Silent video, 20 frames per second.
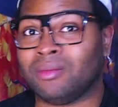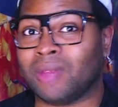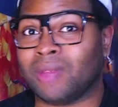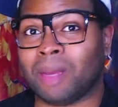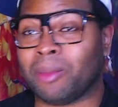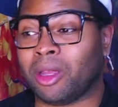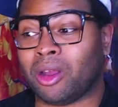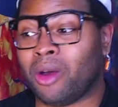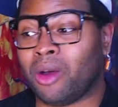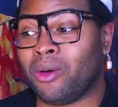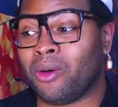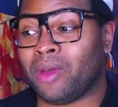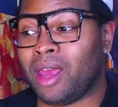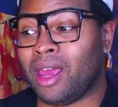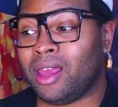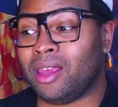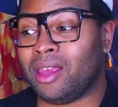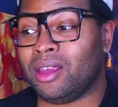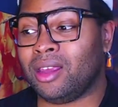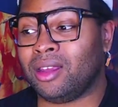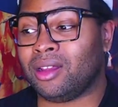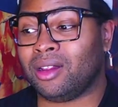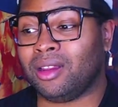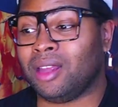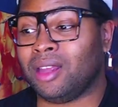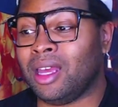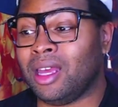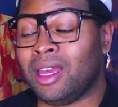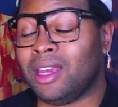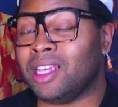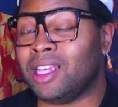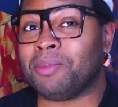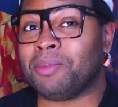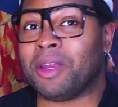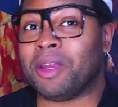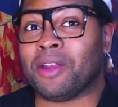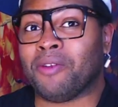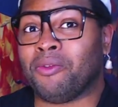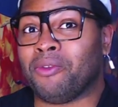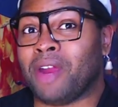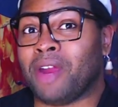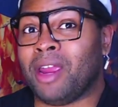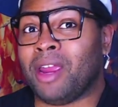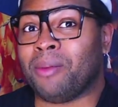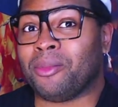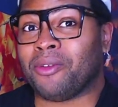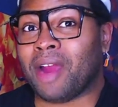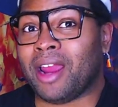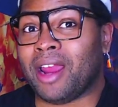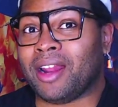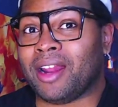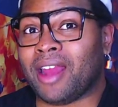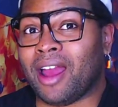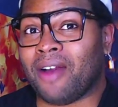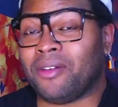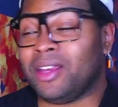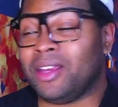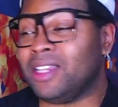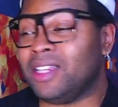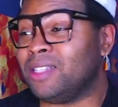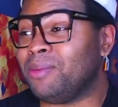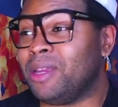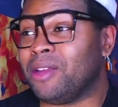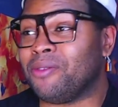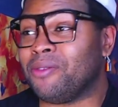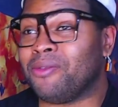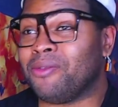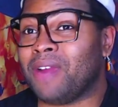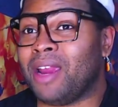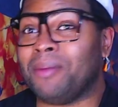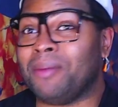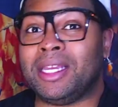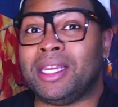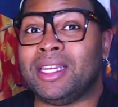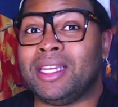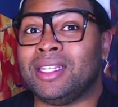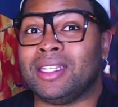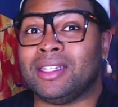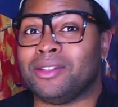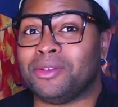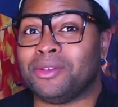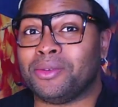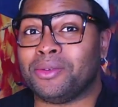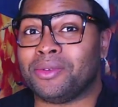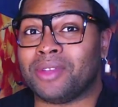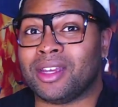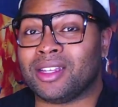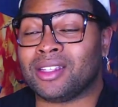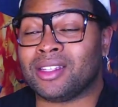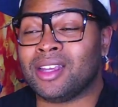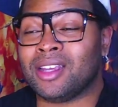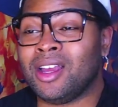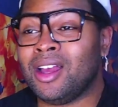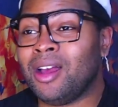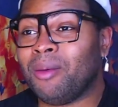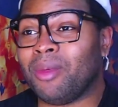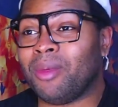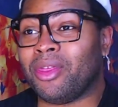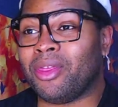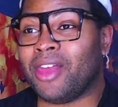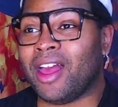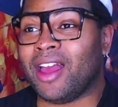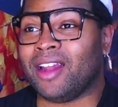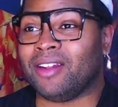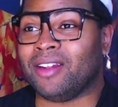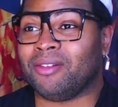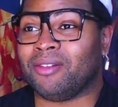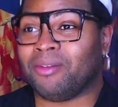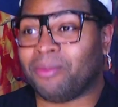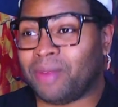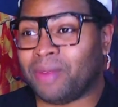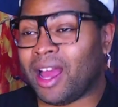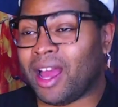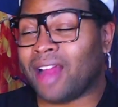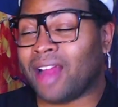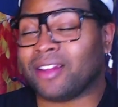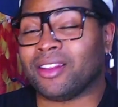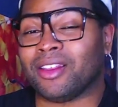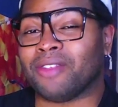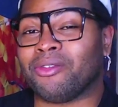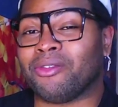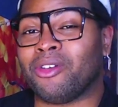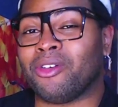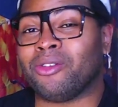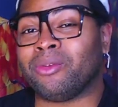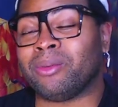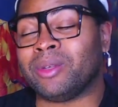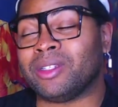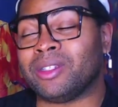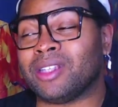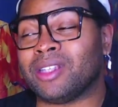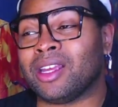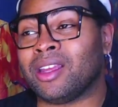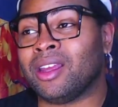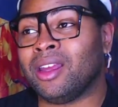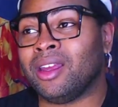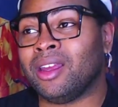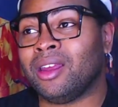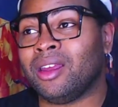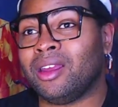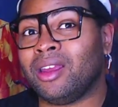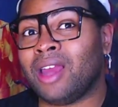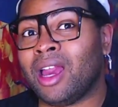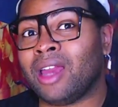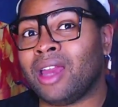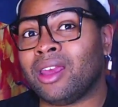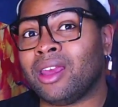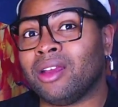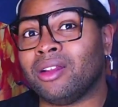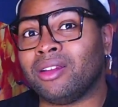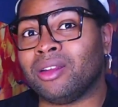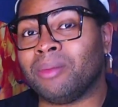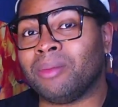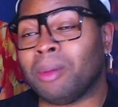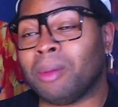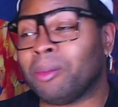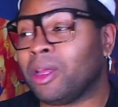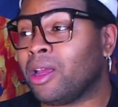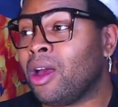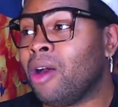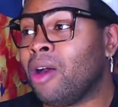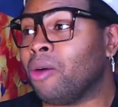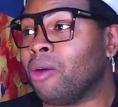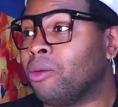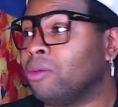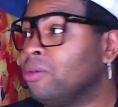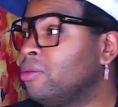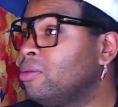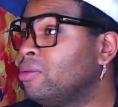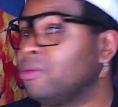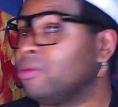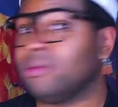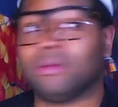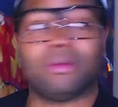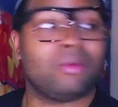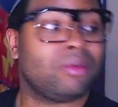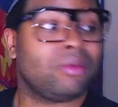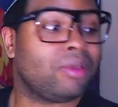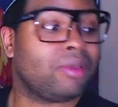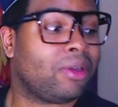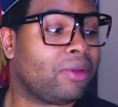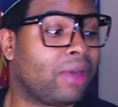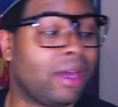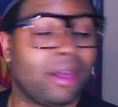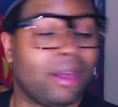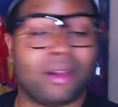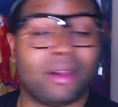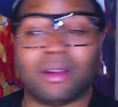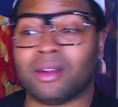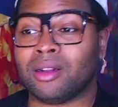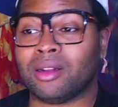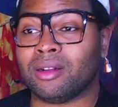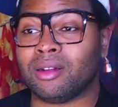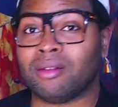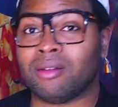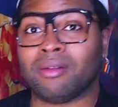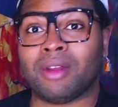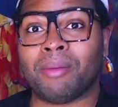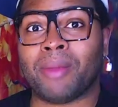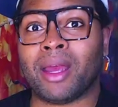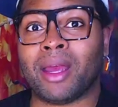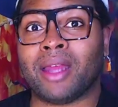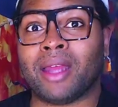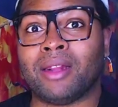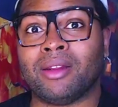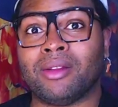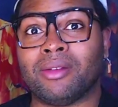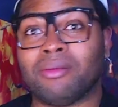I'm like, okay, he's being framed right now. He's being framed, he didn't do this. But then we got to the throne, and he's like, yeah, I killed him. I'm like, oh, okay, never mind.